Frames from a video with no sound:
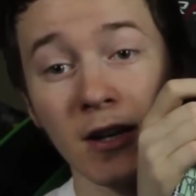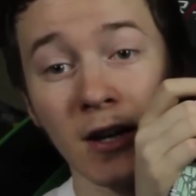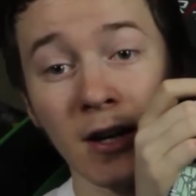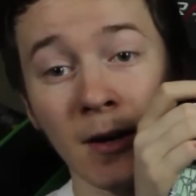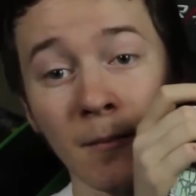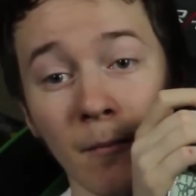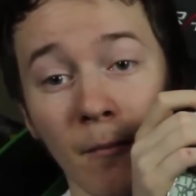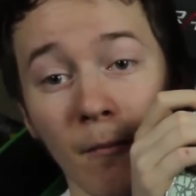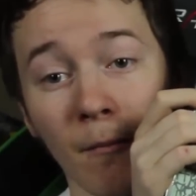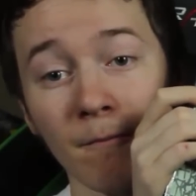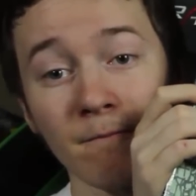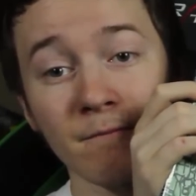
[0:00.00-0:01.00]
I
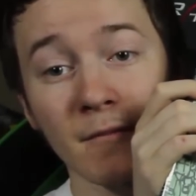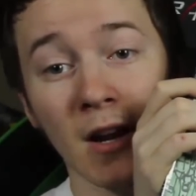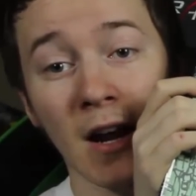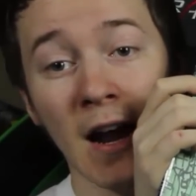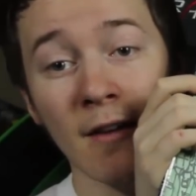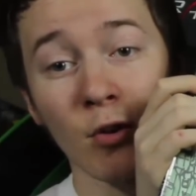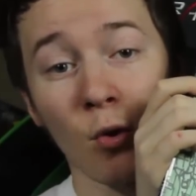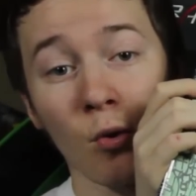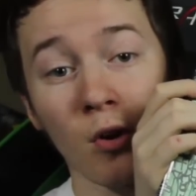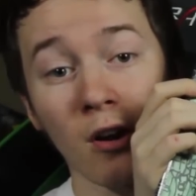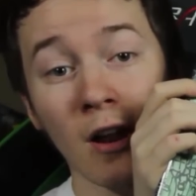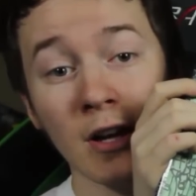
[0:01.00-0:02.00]
had the whole
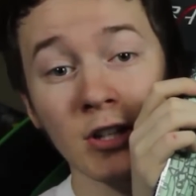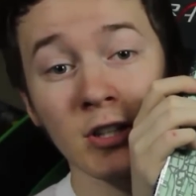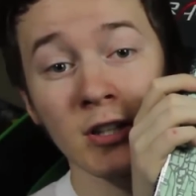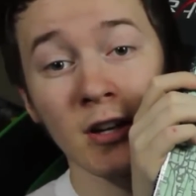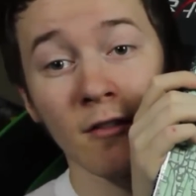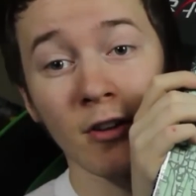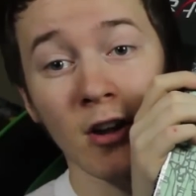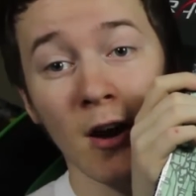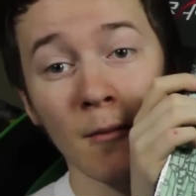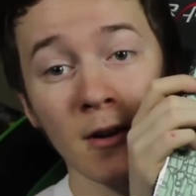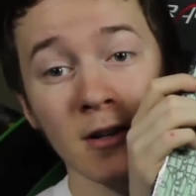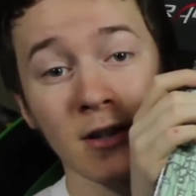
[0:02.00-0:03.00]
collection of the
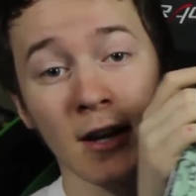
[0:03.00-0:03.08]
comics.